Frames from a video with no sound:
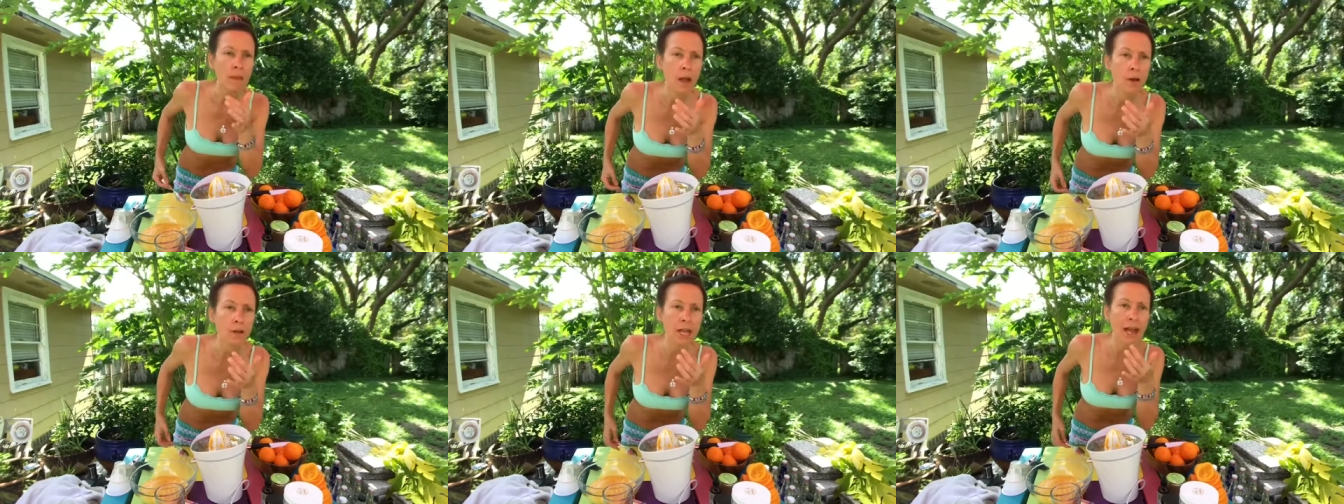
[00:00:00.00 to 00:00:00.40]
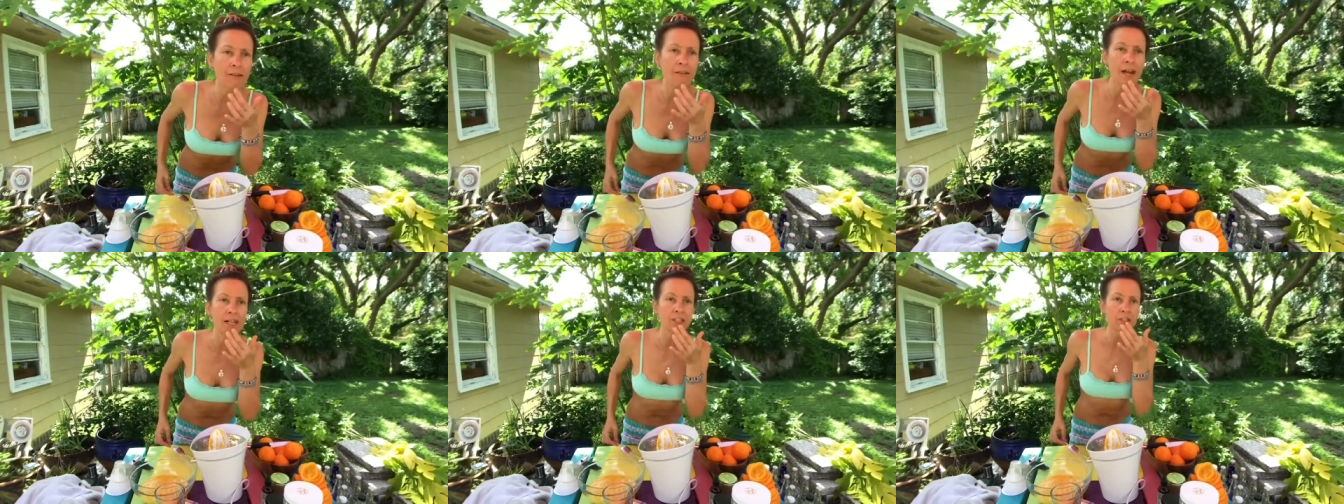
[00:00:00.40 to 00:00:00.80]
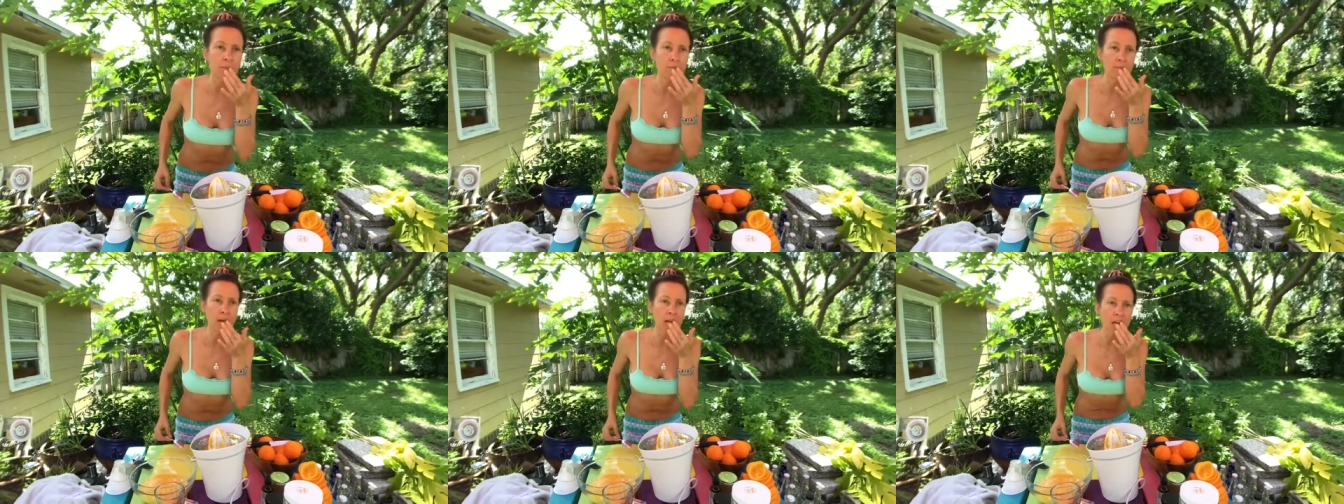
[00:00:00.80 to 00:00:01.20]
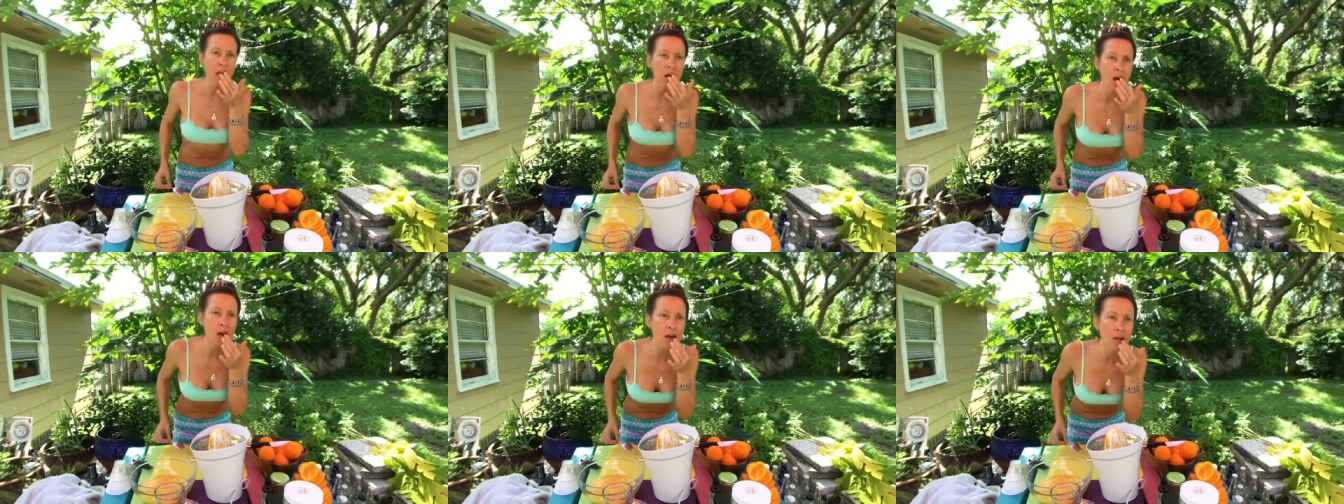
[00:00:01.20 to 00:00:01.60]
Oh yeah, right,
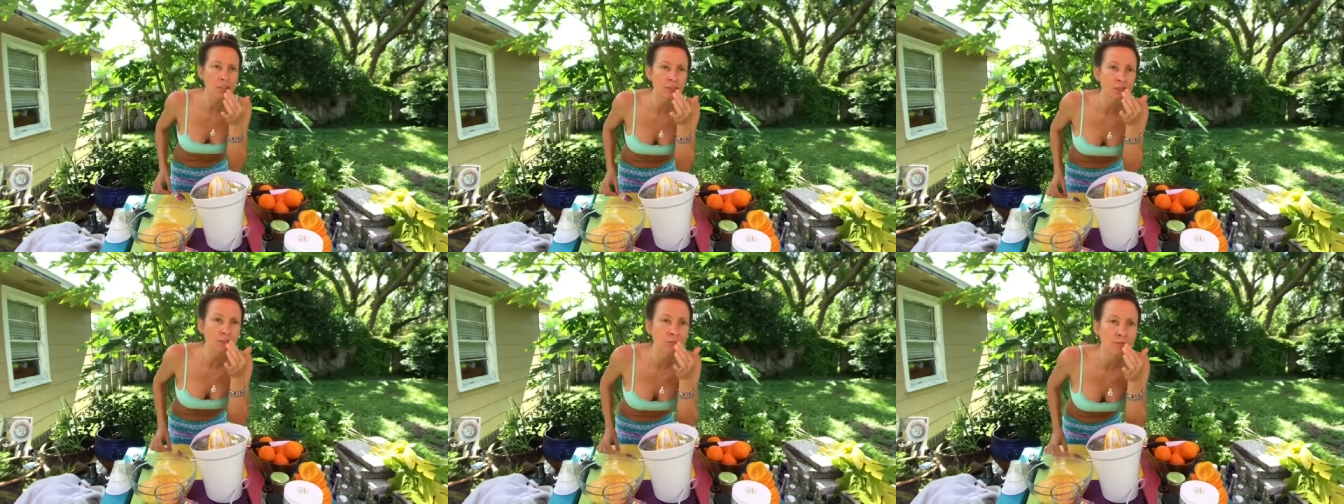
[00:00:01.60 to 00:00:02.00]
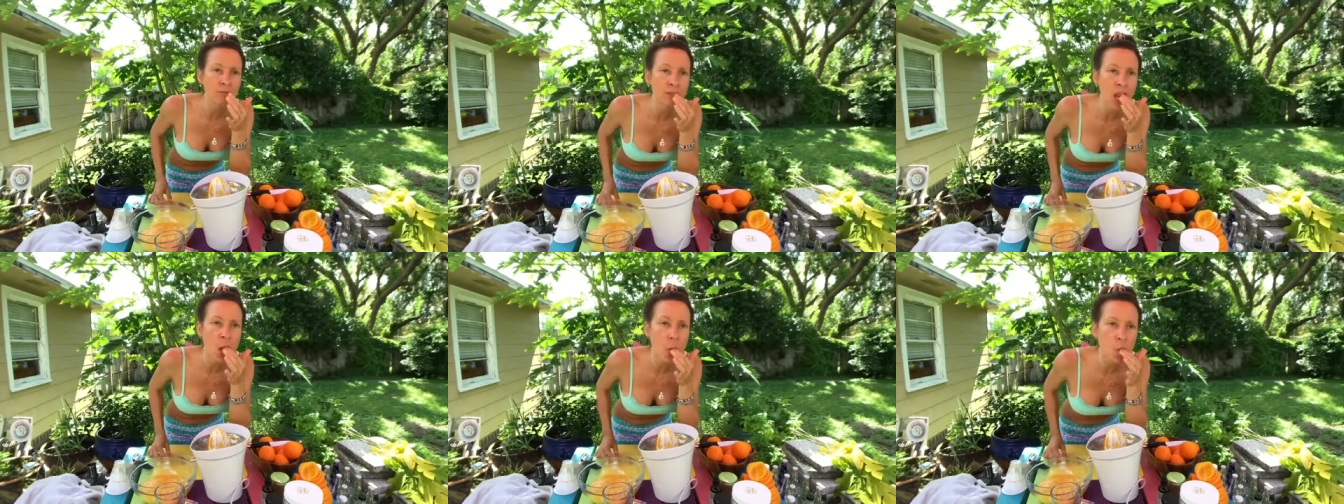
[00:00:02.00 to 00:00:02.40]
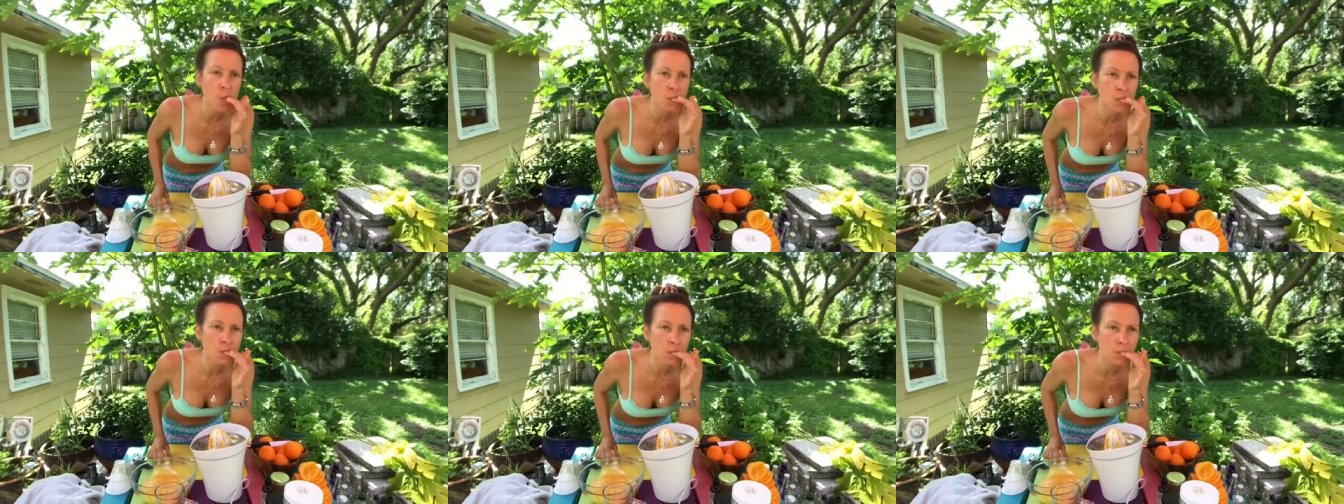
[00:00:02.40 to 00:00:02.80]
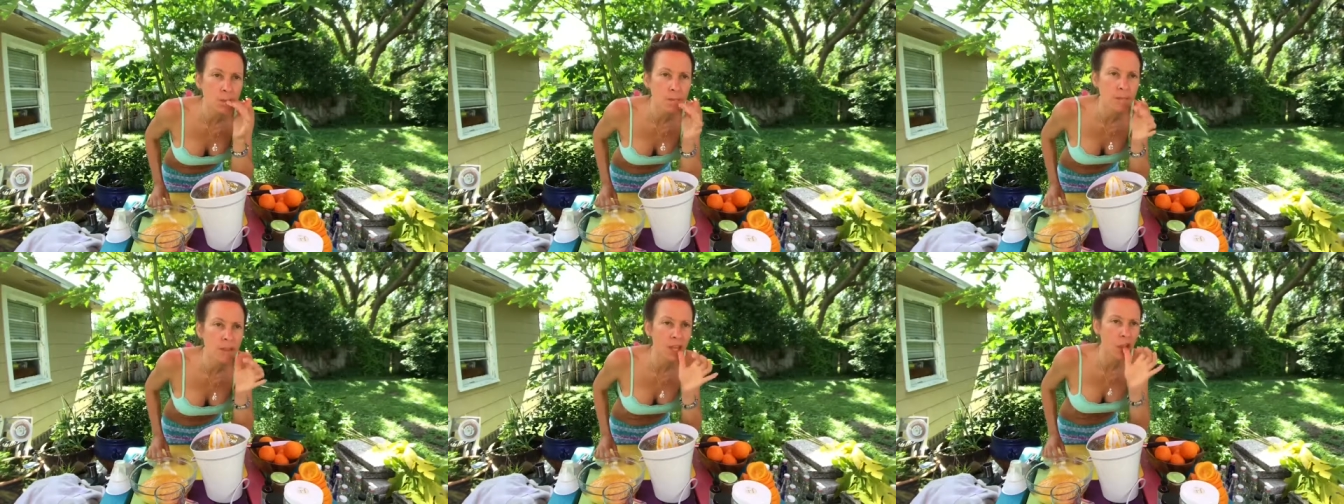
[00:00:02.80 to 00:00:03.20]
tomatoes.
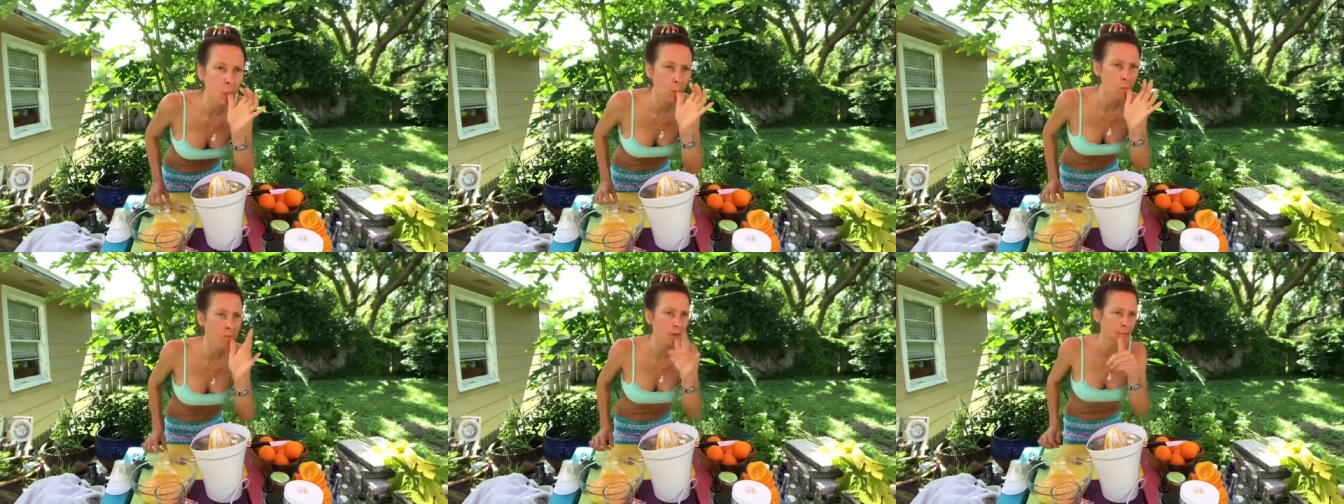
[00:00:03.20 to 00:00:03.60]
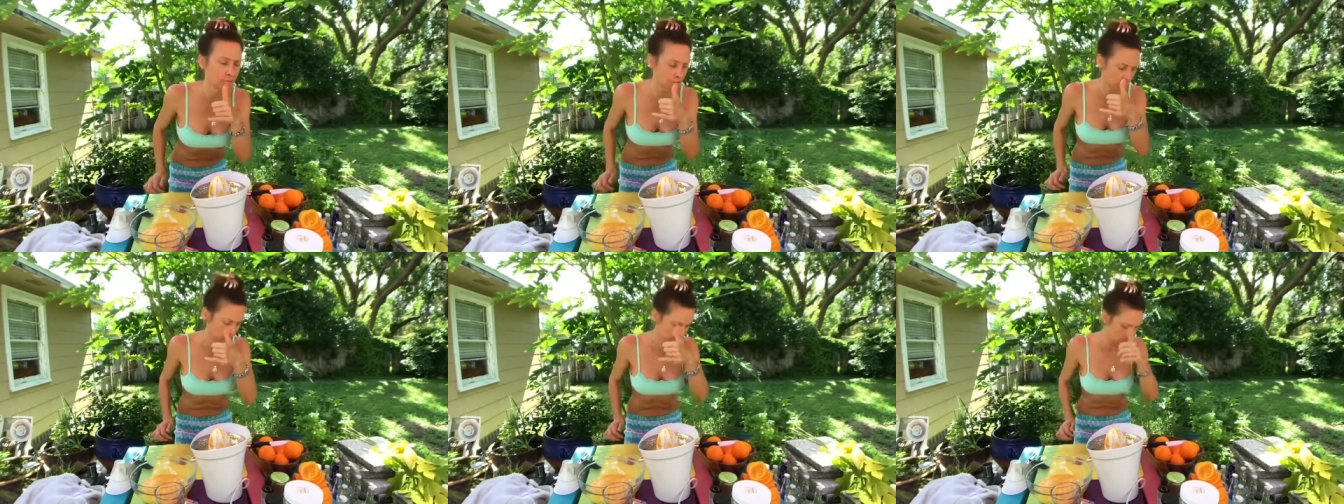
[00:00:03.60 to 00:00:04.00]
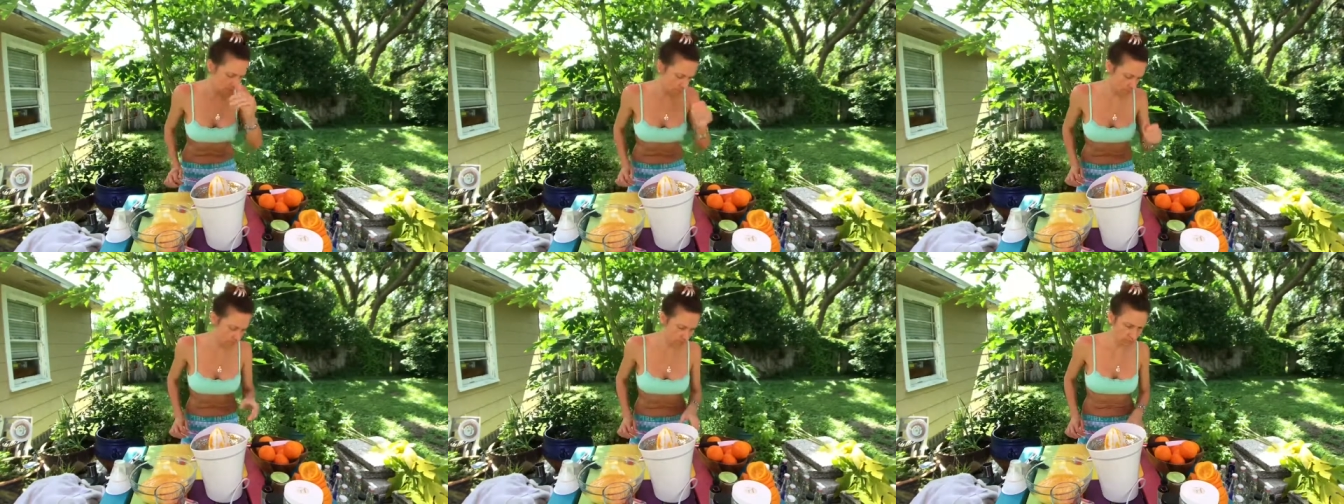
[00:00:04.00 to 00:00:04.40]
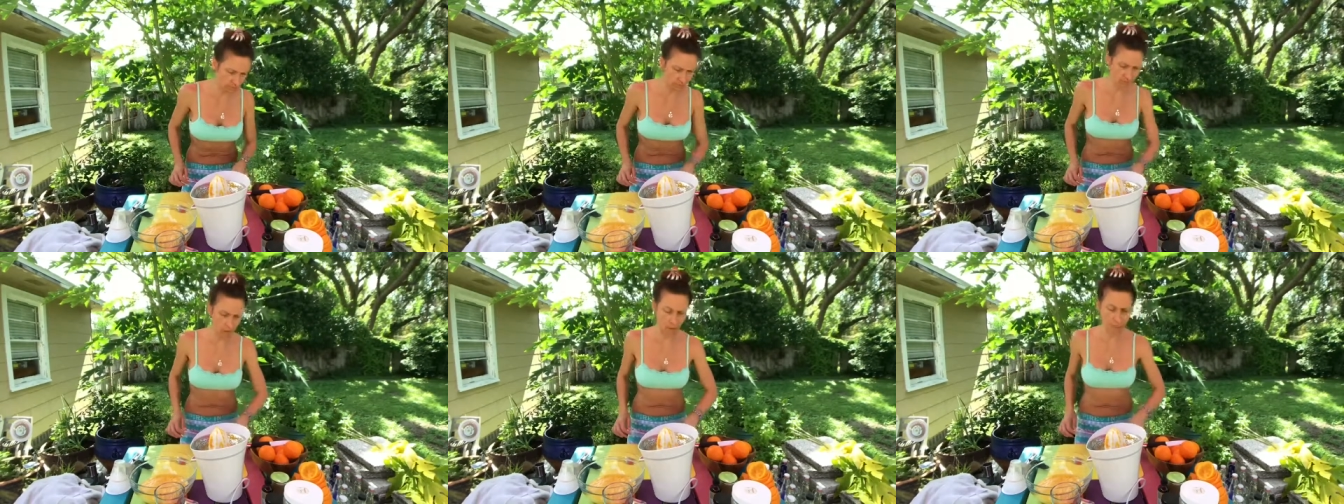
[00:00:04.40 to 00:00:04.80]
Mmm. mmm, mmm.